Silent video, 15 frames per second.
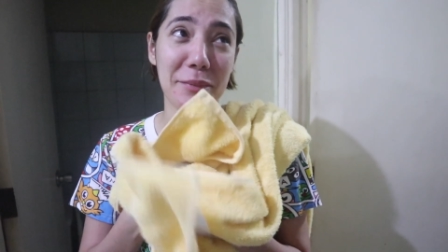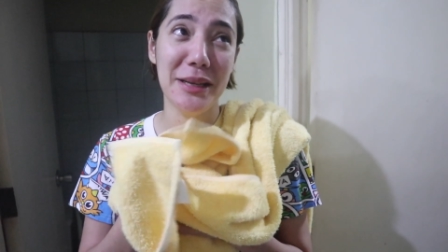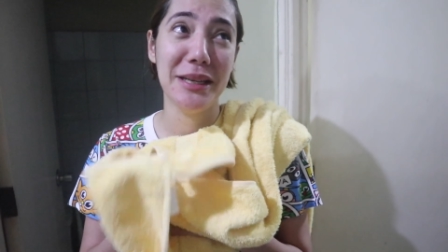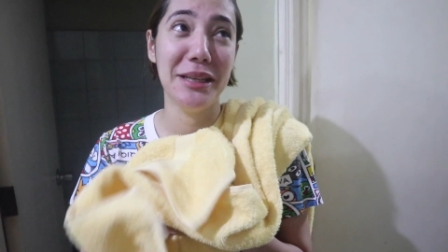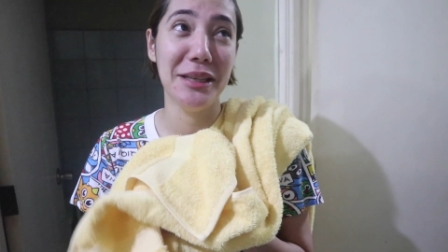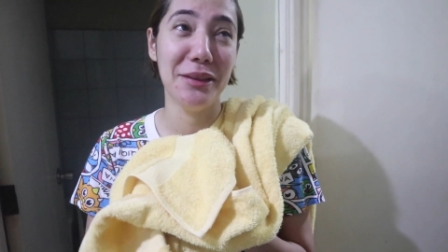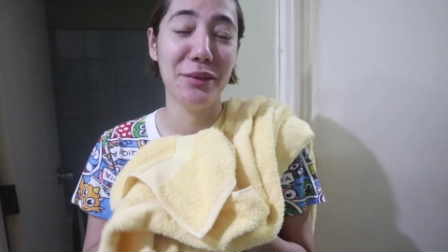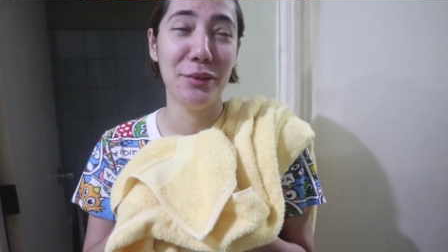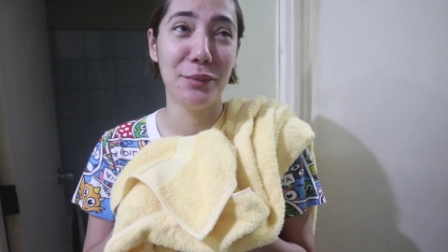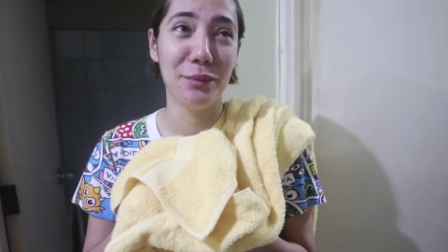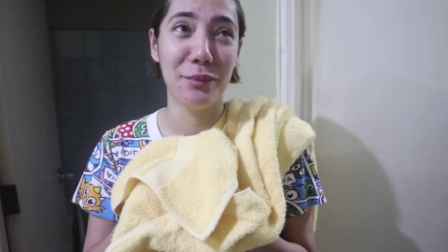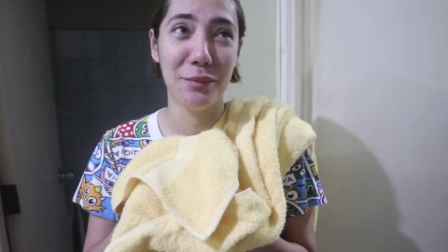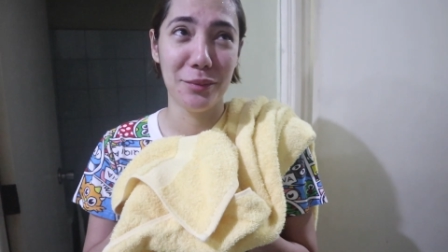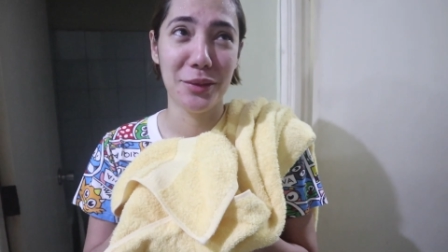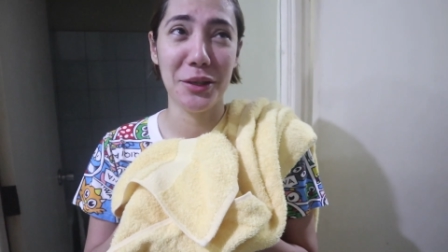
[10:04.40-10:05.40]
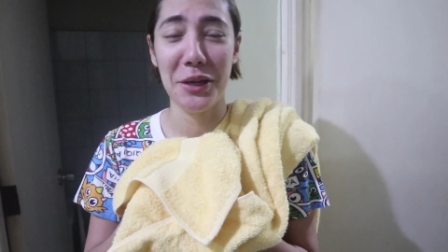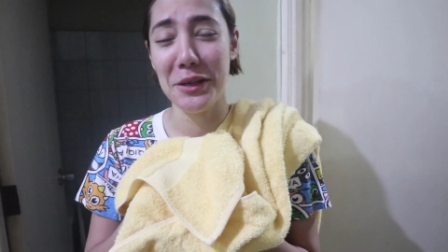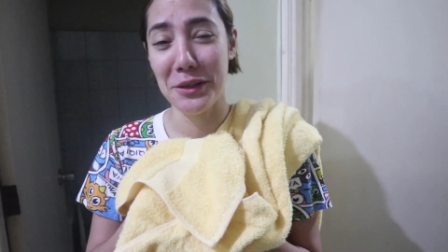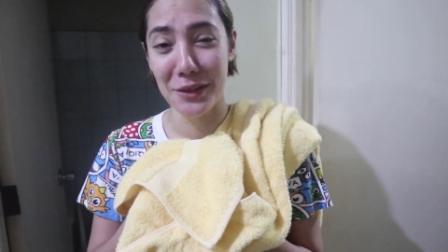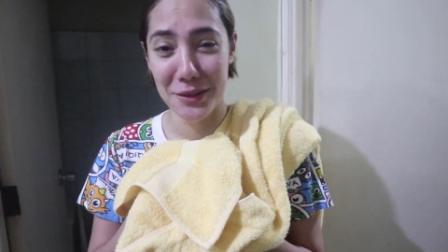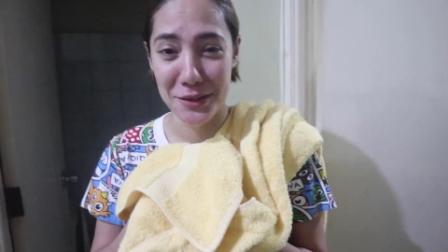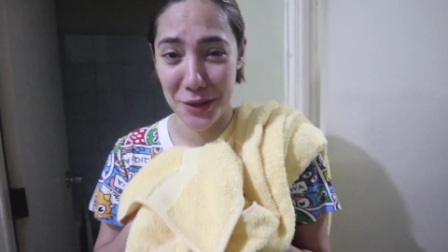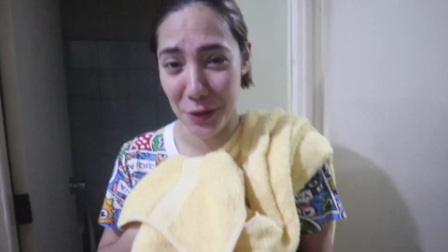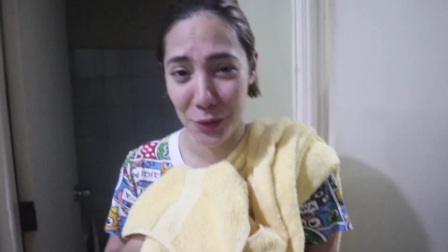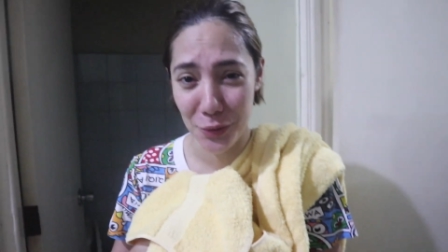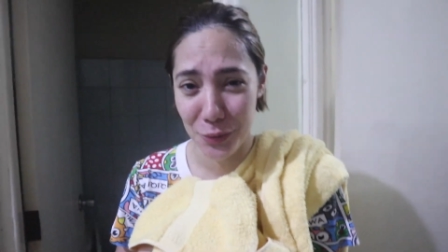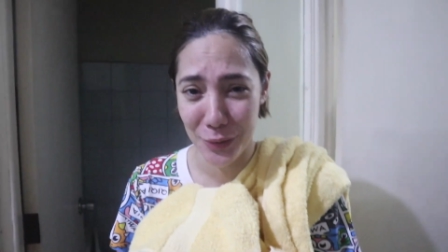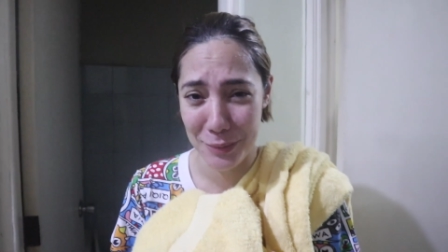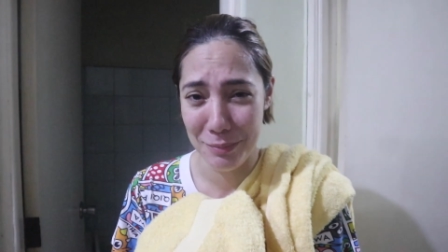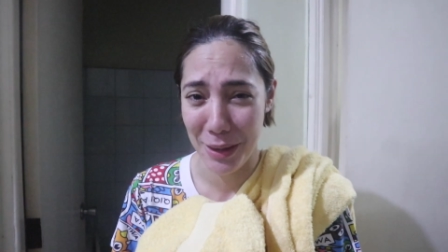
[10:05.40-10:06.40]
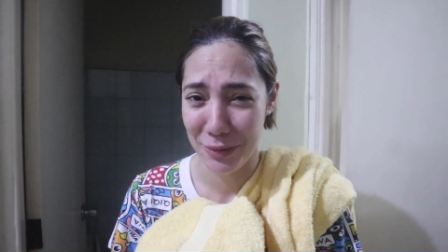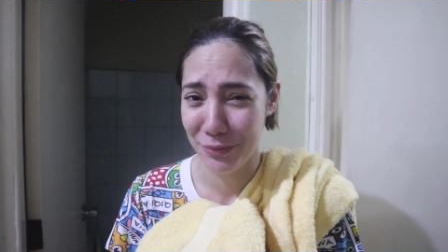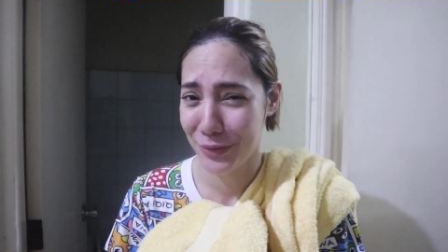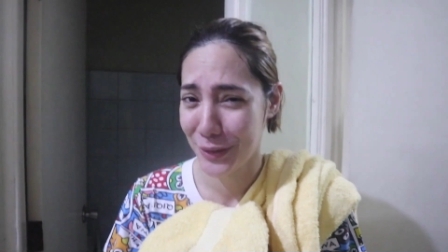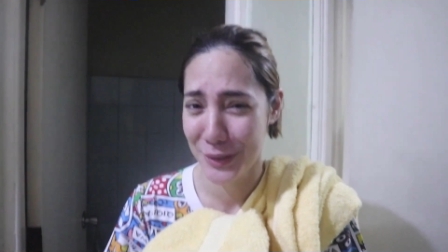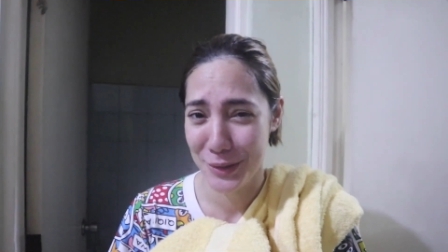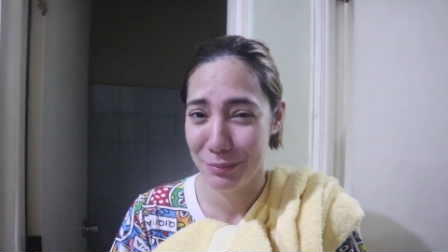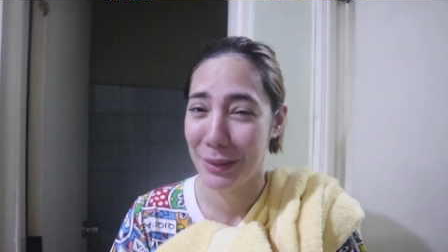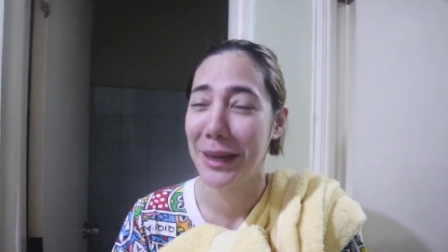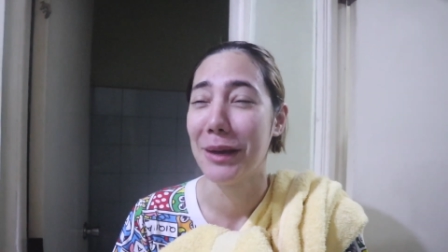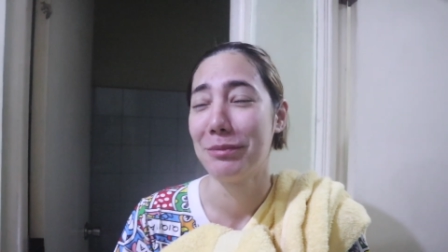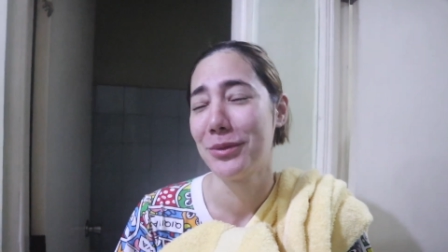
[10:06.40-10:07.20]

me 3 years ago in my first makeup